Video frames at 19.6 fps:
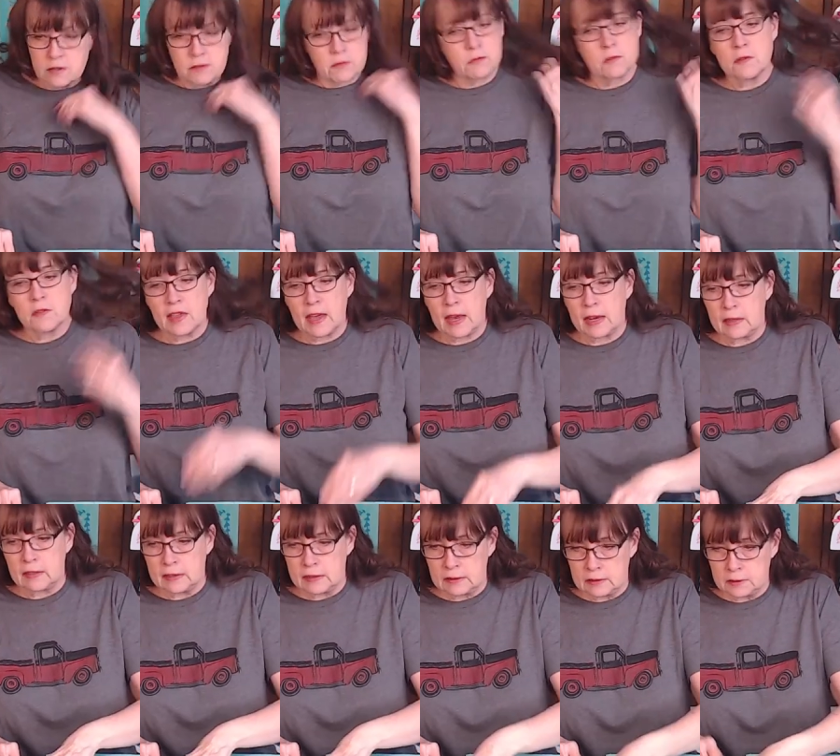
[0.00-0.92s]
through that
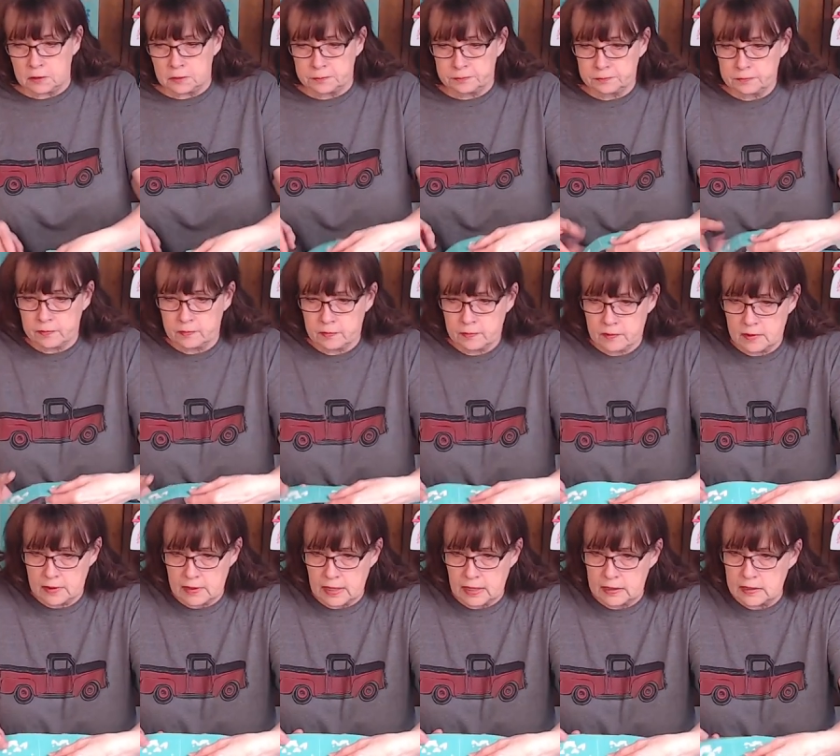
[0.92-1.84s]
little,
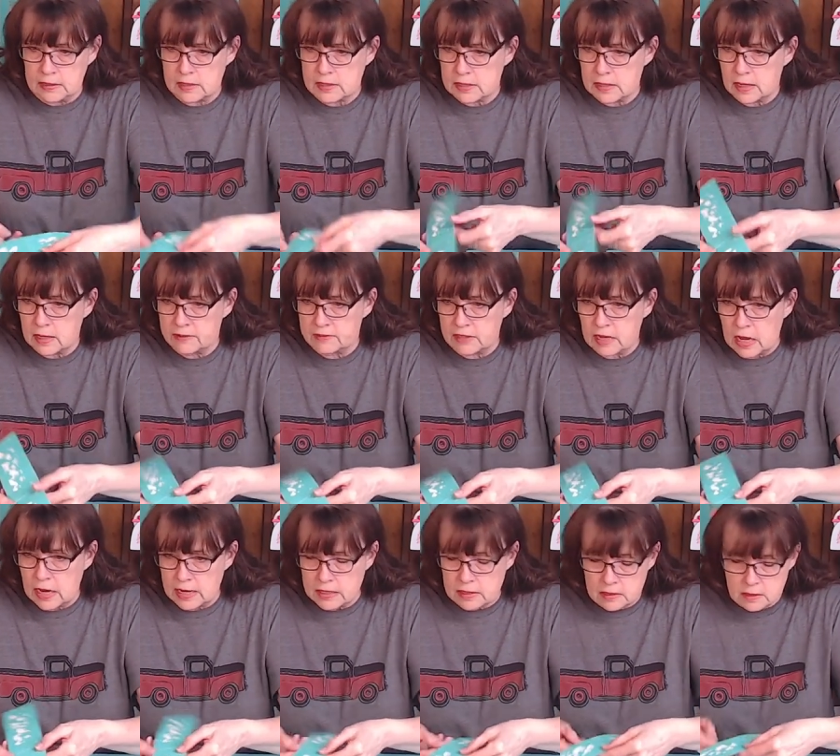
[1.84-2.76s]
that little set of
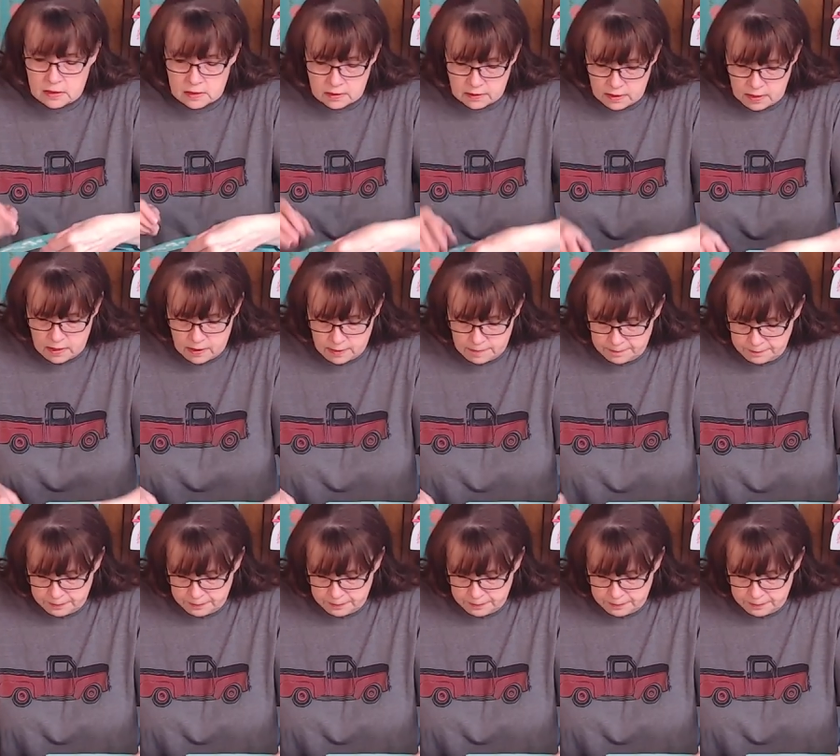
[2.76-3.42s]
lines there.